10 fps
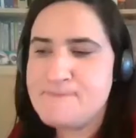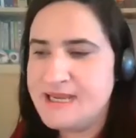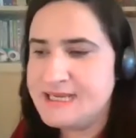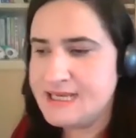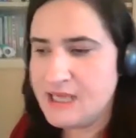
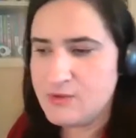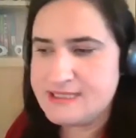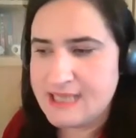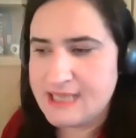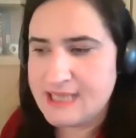Again, I would
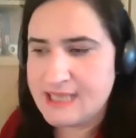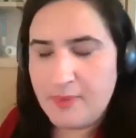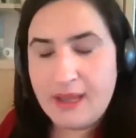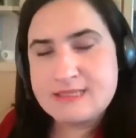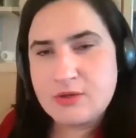say it
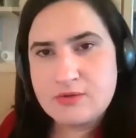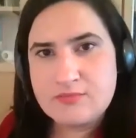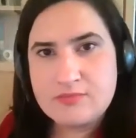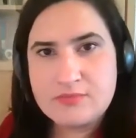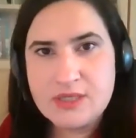depends
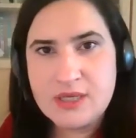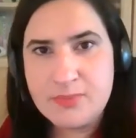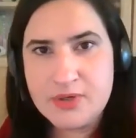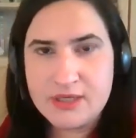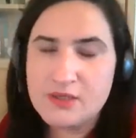on the
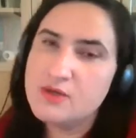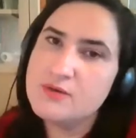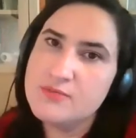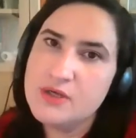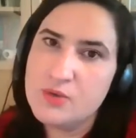
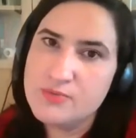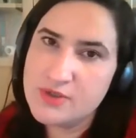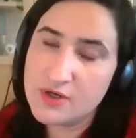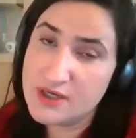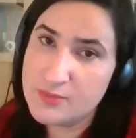particular,
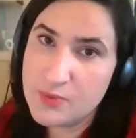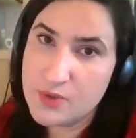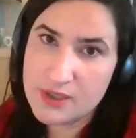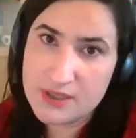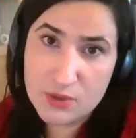target
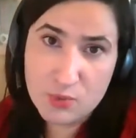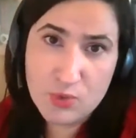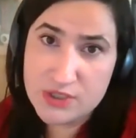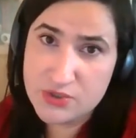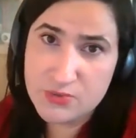market and
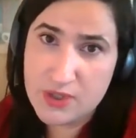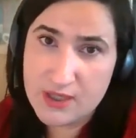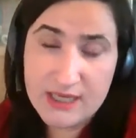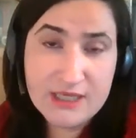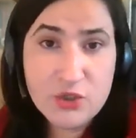what you
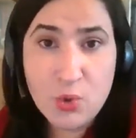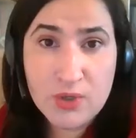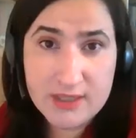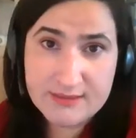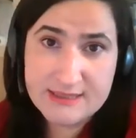are and
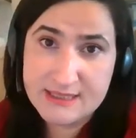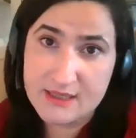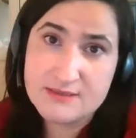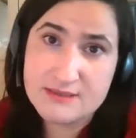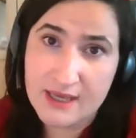your
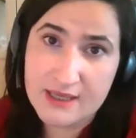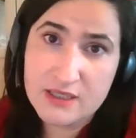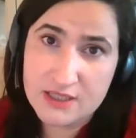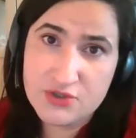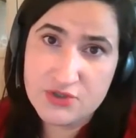sales
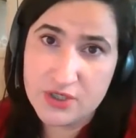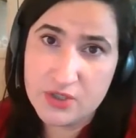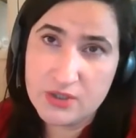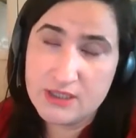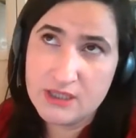cycle in
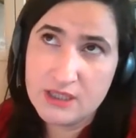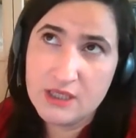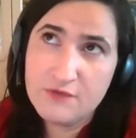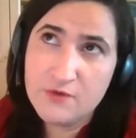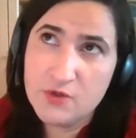general.
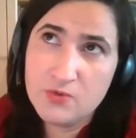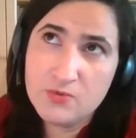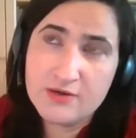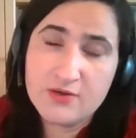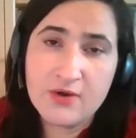If you
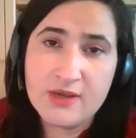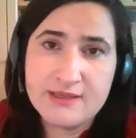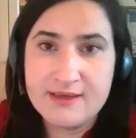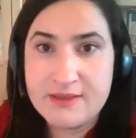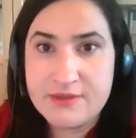are
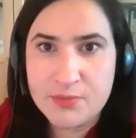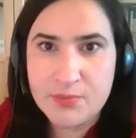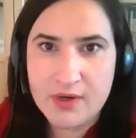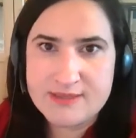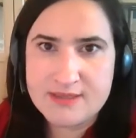targeting
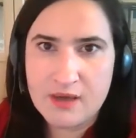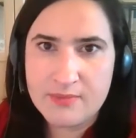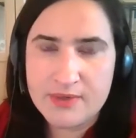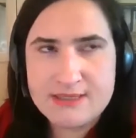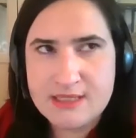enterprise
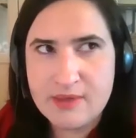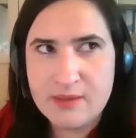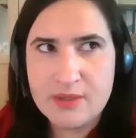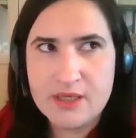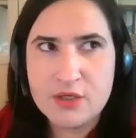companies and
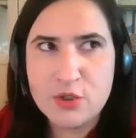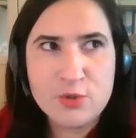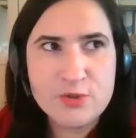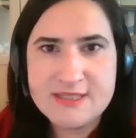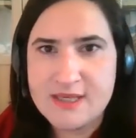maybe
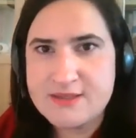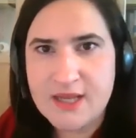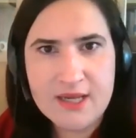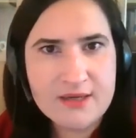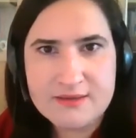your sales
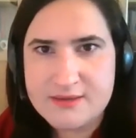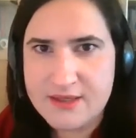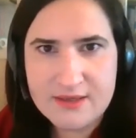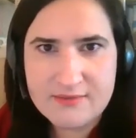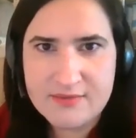cycle
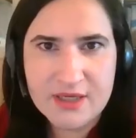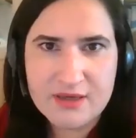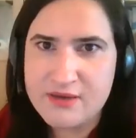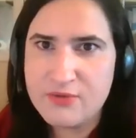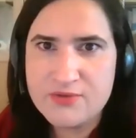
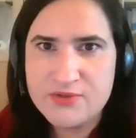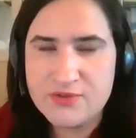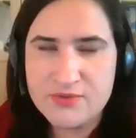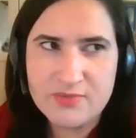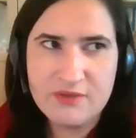can go
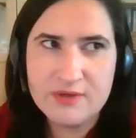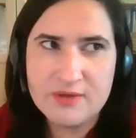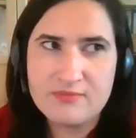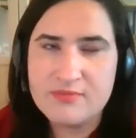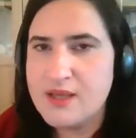to
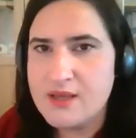even